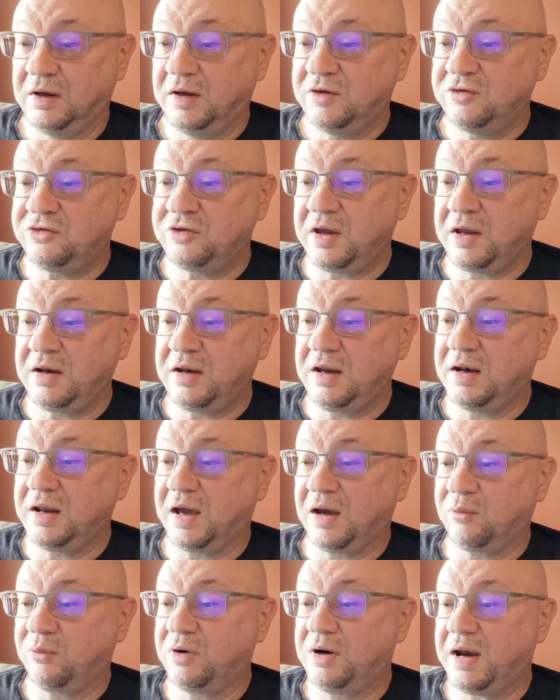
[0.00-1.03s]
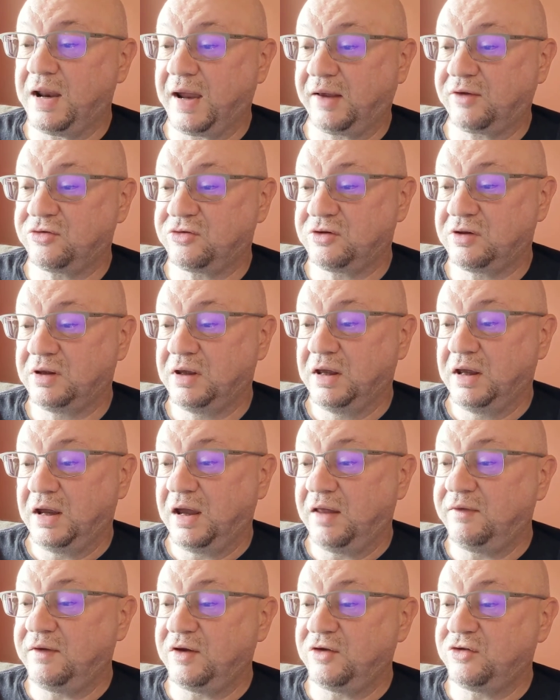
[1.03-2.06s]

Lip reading: Sandy and I were next, and the